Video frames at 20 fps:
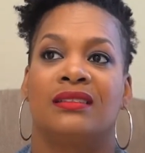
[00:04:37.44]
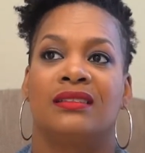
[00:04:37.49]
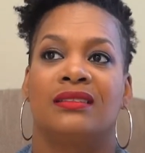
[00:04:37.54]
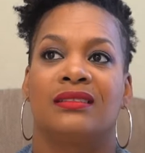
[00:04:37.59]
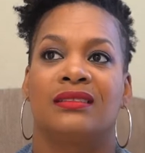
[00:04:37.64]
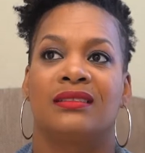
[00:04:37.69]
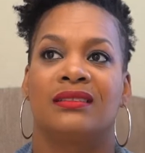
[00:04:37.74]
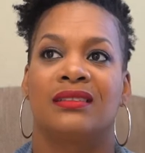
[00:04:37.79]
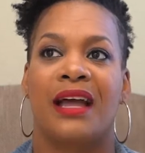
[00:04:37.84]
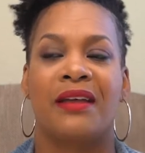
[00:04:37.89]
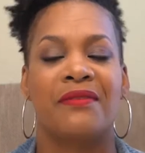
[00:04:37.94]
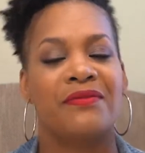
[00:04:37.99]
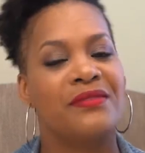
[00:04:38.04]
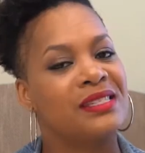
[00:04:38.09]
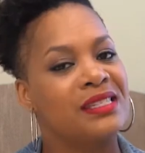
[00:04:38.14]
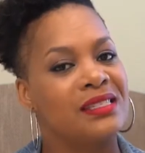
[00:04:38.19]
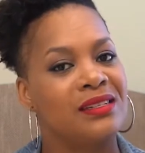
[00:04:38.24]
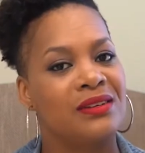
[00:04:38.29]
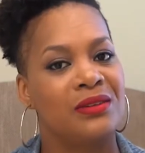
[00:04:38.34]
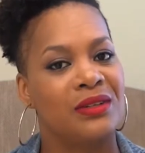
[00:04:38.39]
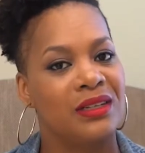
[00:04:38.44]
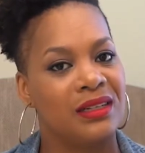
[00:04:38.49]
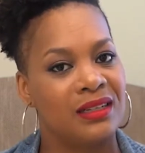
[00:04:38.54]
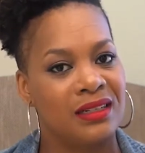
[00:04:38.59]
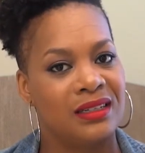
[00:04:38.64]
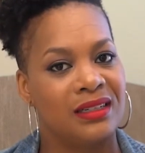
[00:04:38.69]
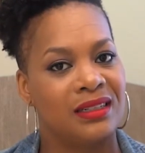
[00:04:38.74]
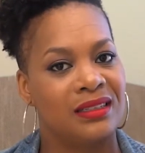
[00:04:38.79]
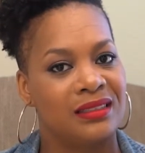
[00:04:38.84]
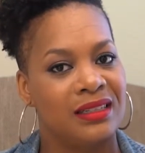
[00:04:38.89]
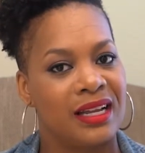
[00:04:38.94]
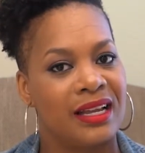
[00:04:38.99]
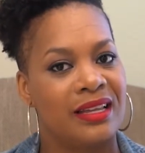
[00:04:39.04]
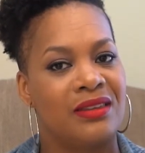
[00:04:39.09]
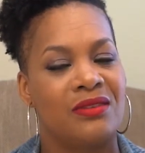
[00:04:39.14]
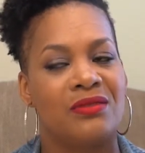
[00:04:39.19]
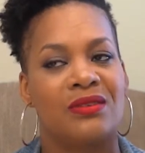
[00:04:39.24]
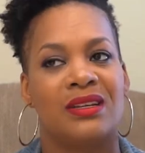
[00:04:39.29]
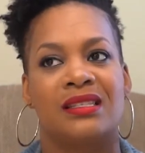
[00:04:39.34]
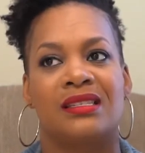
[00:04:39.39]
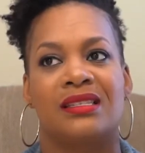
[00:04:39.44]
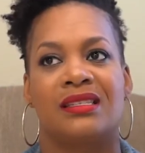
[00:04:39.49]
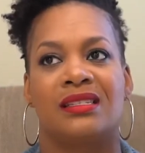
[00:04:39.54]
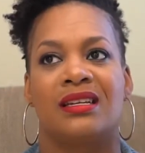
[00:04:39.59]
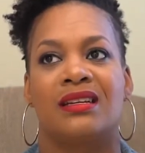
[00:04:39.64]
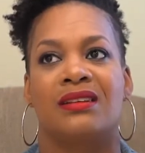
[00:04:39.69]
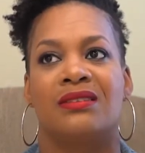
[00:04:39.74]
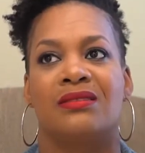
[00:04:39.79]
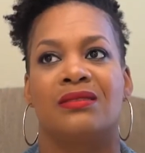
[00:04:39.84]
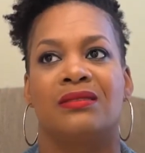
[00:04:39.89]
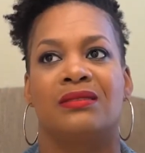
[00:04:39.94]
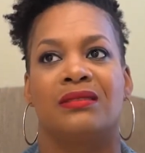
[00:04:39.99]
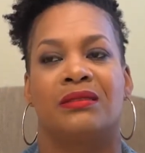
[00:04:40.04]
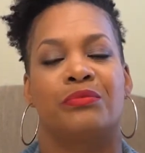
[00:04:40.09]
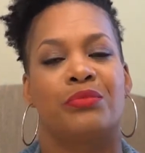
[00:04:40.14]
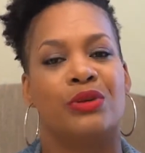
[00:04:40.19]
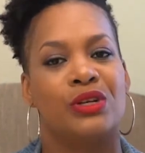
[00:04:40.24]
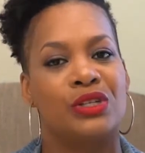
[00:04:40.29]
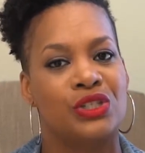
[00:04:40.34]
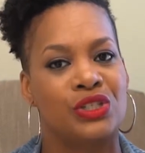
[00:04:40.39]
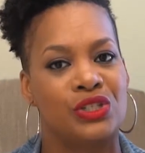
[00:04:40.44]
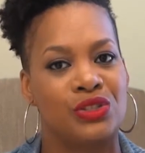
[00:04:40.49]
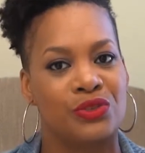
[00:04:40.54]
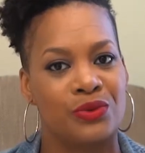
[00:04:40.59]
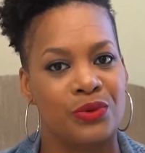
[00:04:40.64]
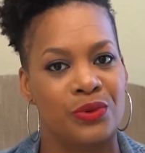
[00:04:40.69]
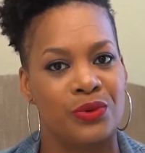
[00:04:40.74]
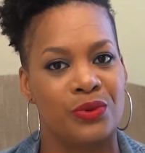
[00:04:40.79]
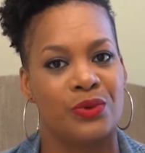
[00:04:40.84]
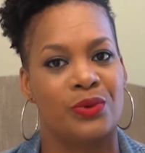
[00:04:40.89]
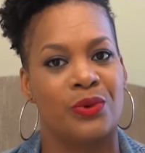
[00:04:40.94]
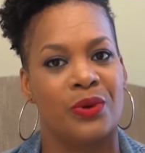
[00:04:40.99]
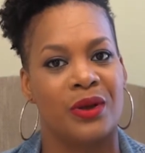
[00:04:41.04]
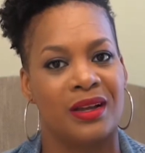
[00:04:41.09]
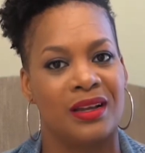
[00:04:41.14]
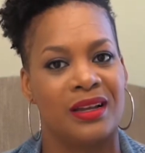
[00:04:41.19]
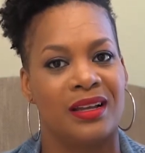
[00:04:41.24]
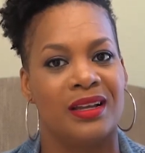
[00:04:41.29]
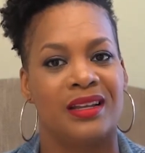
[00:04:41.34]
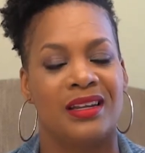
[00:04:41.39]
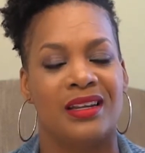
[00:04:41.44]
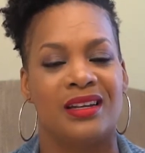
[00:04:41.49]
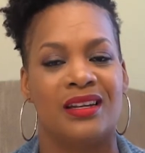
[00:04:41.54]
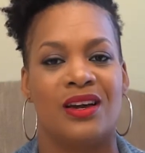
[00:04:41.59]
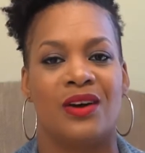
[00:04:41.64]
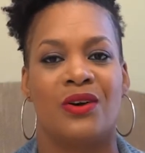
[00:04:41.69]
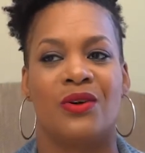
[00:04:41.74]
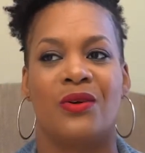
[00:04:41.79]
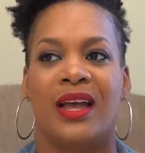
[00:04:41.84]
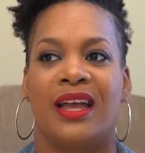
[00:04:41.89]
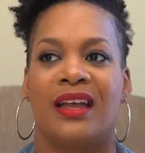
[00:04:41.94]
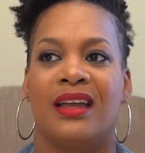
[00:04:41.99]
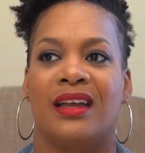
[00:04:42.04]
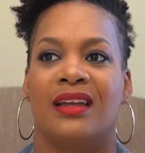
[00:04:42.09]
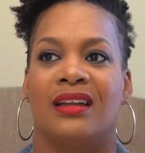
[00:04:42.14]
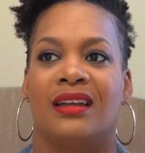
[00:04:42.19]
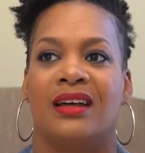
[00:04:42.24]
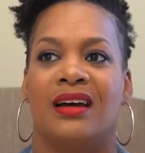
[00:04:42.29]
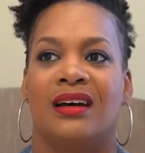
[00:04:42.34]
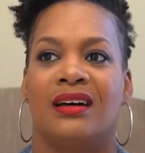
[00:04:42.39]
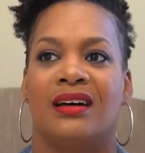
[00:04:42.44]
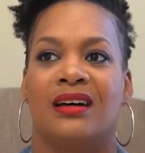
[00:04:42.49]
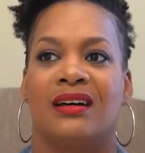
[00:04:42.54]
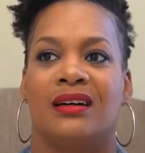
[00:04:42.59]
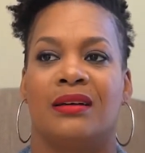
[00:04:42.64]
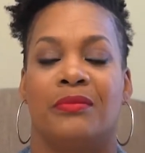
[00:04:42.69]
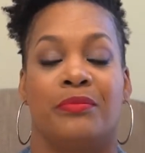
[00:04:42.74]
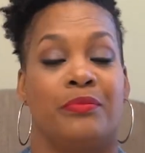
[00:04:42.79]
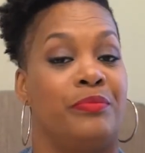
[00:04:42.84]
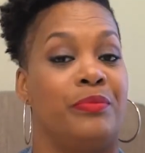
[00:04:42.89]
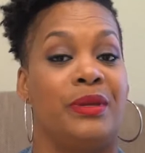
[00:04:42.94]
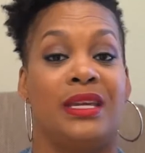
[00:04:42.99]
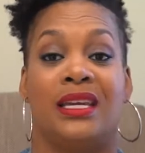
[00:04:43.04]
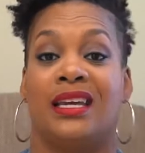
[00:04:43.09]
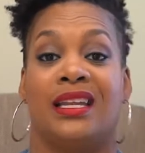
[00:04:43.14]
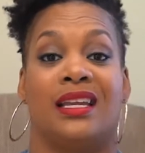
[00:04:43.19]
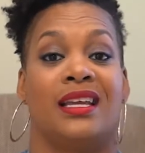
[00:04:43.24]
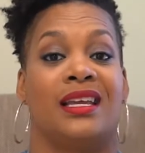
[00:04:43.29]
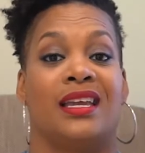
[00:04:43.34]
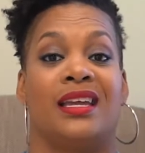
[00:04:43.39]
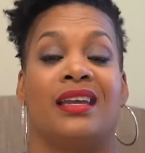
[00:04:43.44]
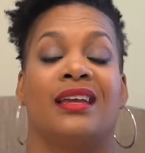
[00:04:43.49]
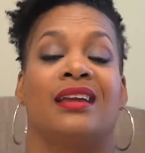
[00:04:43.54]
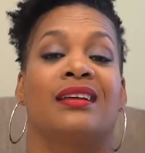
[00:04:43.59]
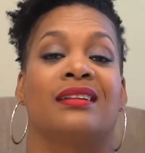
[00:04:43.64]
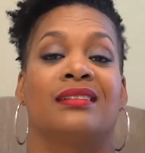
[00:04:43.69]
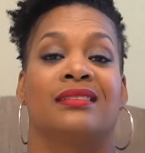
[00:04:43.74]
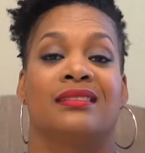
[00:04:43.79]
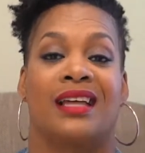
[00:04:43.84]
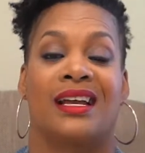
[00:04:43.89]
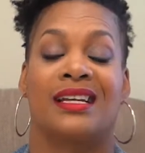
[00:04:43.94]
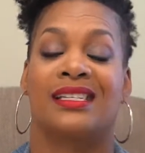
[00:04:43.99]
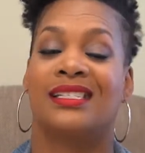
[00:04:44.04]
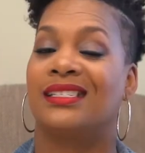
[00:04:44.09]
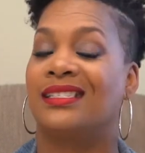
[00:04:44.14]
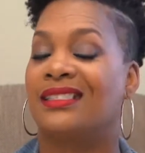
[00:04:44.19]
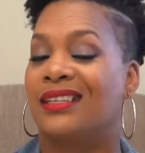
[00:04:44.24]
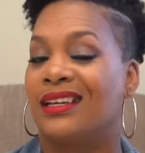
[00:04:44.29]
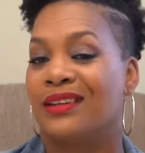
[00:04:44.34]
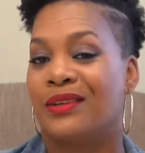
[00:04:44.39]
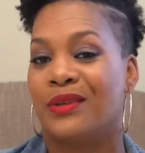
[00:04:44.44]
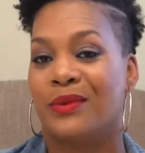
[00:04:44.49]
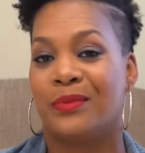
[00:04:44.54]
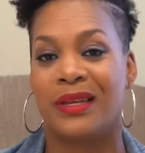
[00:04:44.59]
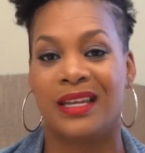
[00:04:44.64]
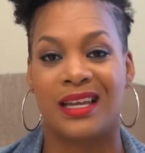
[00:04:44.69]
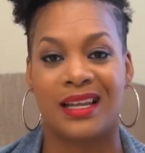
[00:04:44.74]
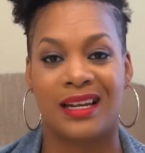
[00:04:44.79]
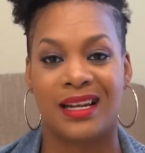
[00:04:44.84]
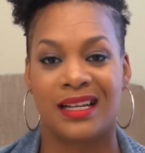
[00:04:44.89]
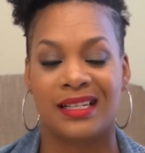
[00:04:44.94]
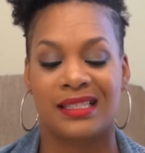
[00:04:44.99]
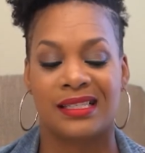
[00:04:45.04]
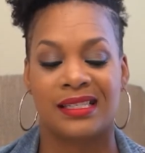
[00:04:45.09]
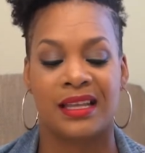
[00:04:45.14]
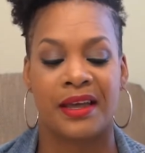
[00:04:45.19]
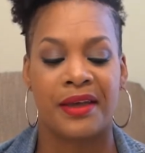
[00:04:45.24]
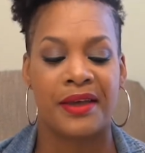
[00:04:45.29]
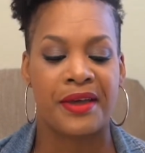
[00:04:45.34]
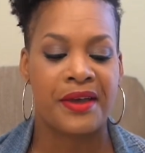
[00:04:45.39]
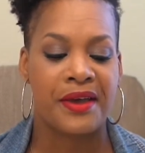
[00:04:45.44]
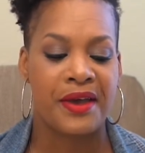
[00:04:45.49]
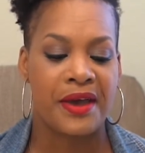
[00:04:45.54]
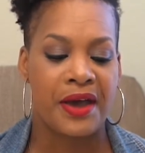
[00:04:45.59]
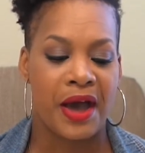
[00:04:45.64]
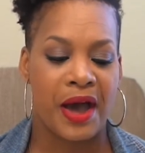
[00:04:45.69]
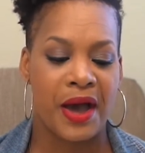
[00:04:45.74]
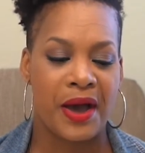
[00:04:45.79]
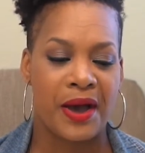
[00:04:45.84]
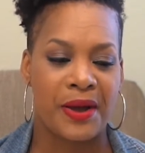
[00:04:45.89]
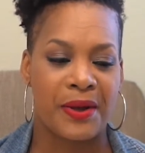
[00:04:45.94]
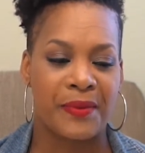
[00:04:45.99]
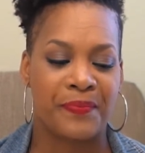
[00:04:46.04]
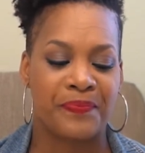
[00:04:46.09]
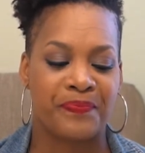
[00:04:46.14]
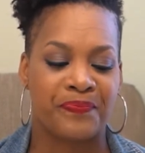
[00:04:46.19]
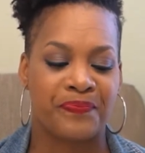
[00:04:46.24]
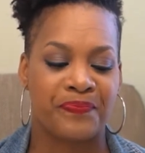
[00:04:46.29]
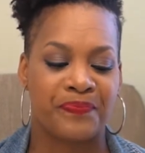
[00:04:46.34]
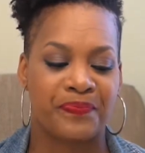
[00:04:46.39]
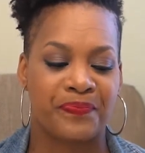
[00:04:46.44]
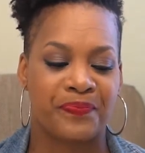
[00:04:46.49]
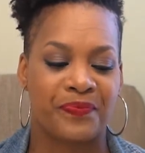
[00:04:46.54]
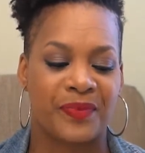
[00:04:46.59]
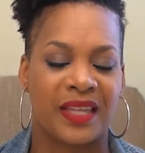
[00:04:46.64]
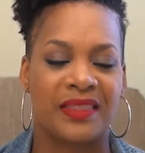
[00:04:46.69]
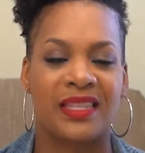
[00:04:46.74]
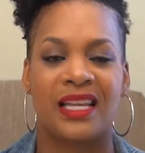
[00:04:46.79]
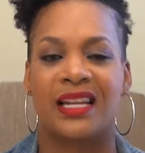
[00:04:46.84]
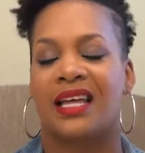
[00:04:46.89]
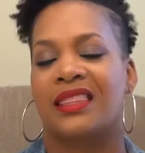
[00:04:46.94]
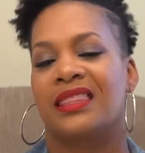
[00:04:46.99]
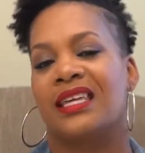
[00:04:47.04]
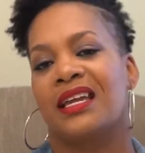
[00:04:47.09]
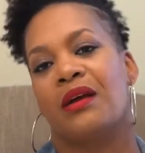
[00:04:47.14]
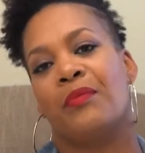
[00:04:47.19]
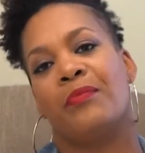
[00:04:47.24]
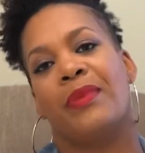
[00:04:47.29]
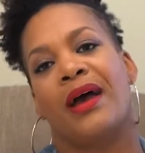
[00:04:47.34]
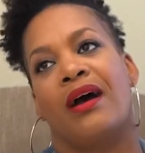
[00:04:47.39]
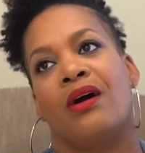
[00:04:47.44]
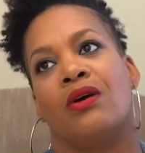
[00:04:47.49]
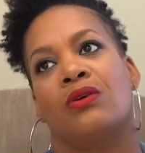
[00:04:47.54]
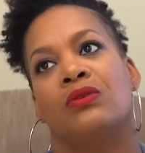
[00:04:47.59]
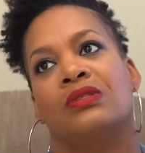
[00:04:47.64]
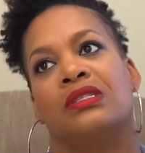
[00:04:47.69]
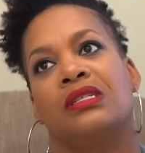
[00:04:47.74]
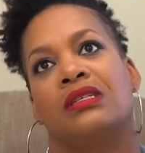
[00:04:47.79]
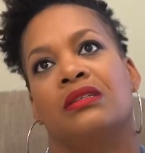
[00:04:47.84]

life is still good and you can still push through, and begin again. Like she said, new beginnings. Then I think about